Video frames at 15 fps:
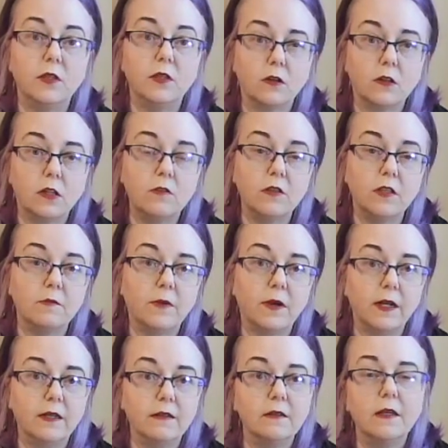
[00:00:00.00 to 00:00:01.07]
her clothing
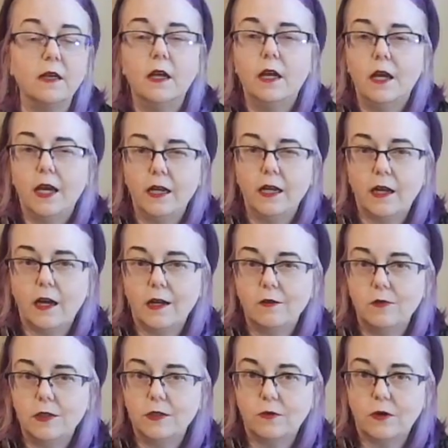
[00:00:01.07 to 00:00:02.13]
brand, and I
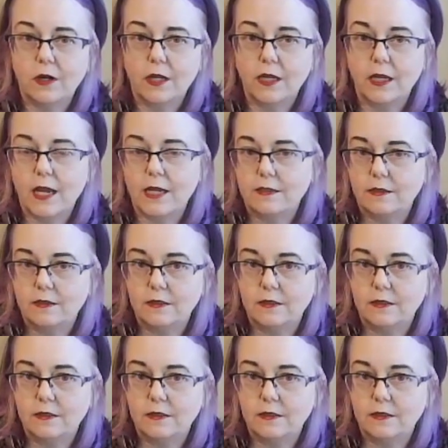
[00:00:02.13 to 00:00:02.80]
was working as a